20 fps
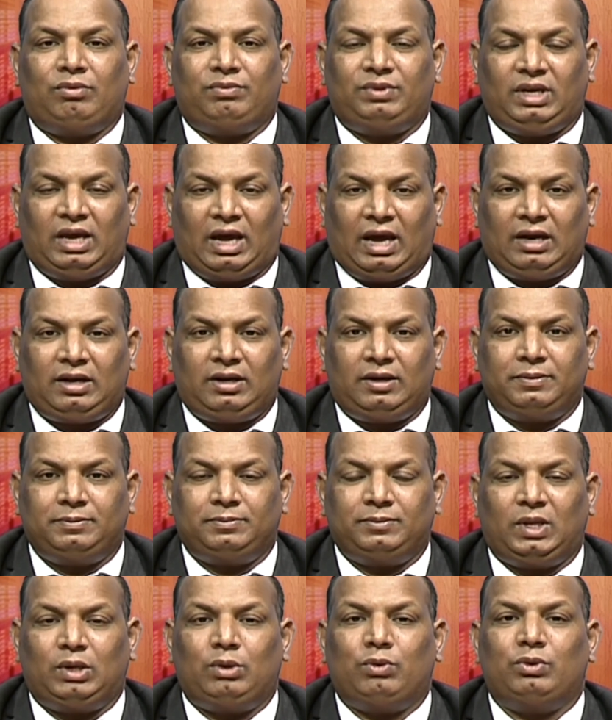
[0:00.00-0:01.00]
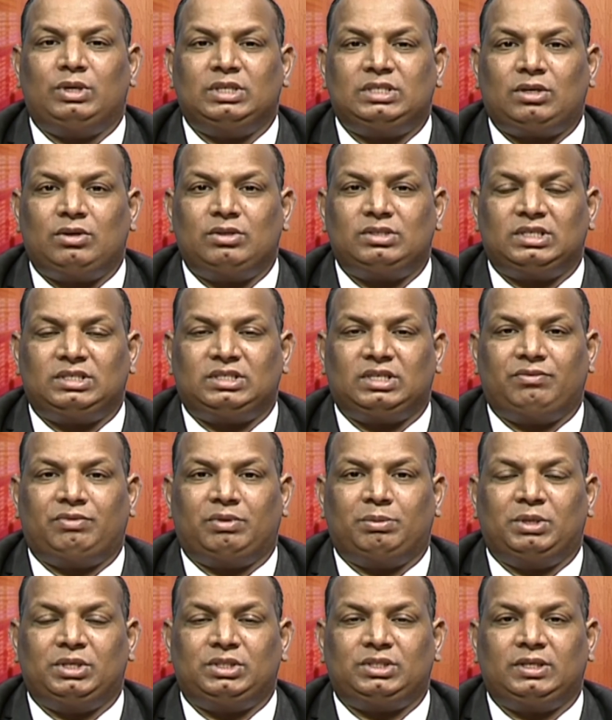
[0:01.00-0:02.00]
the Act to disclose such
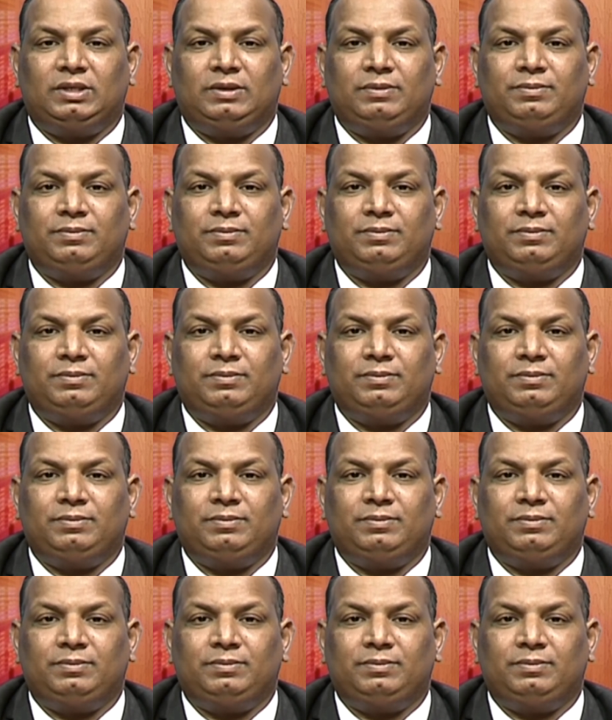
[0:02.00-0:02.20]
information,